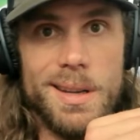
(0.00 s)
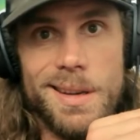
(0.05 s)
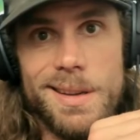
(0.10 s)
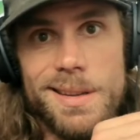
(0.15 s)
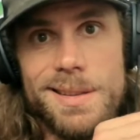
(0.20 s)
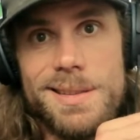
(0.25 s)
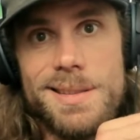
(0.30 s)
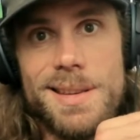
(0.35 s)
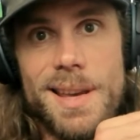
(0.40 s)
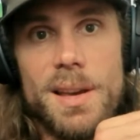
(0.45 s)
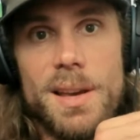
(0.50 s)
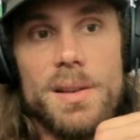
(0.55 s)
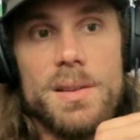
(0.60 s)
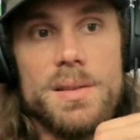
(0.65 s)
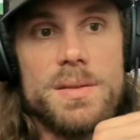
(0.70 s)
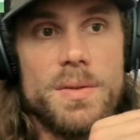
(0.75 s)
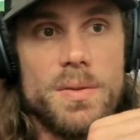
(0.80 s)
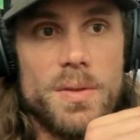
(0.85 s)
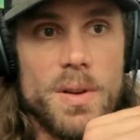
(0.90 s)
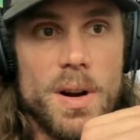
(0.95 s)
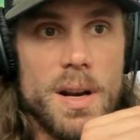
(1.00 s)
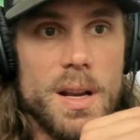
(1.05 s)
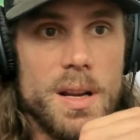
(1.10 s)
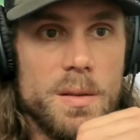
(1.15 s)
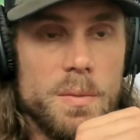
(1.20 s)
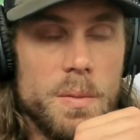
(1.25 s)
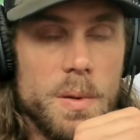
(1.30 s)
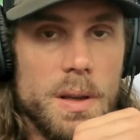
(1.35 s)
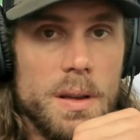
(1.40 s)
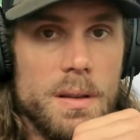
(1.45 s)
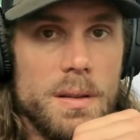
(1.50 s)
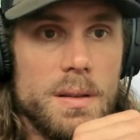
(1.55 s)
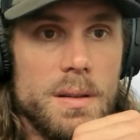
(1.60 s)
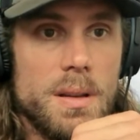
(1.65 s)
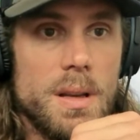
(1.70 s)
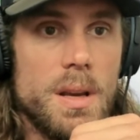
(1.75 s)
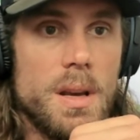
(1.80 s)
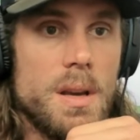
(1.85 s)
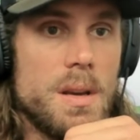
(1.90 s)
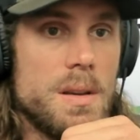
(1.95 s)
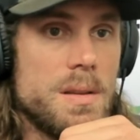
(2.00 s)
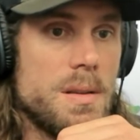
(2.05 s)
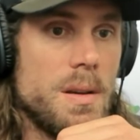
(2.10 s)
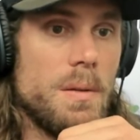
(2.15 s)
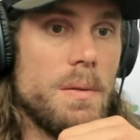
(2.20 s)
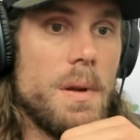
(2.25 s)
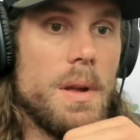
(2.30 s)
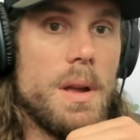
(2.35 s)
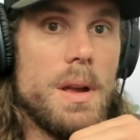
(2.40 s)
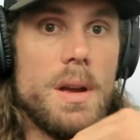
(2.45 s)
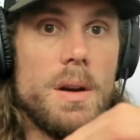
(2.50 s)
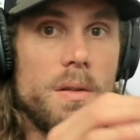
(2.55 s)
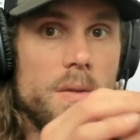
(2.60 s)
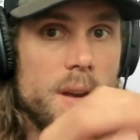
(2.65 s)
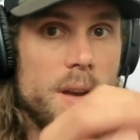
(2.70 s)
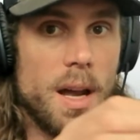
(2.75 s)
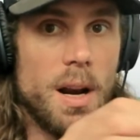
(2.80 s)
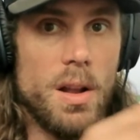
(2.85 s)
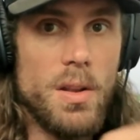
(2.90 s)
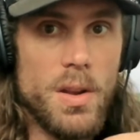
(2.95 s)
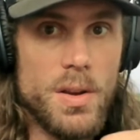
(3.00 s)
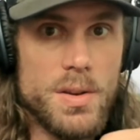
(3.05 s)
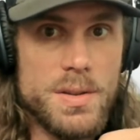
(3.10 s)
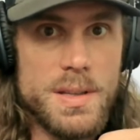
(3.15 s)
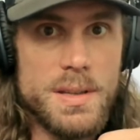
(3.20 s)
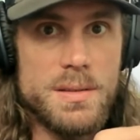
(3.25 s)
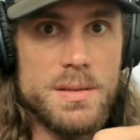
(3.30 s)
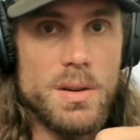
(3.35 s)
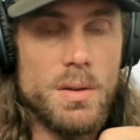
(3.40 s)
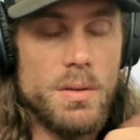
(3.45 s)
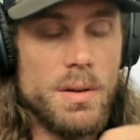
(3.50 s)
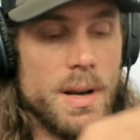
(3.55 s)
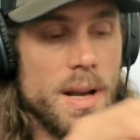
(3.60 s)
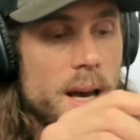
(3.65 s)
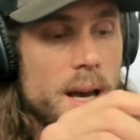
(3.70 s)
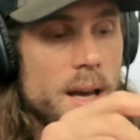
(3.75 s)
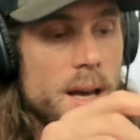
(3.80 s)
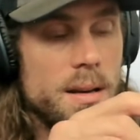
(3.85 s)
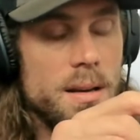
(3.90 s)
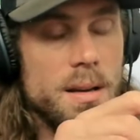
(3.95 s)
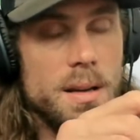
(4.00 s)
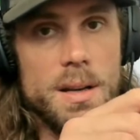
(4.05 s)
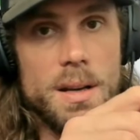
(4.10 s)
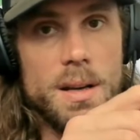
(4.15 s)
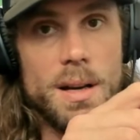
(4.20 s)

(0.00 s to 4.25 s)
and sales front end piece. So we've got all those things going on.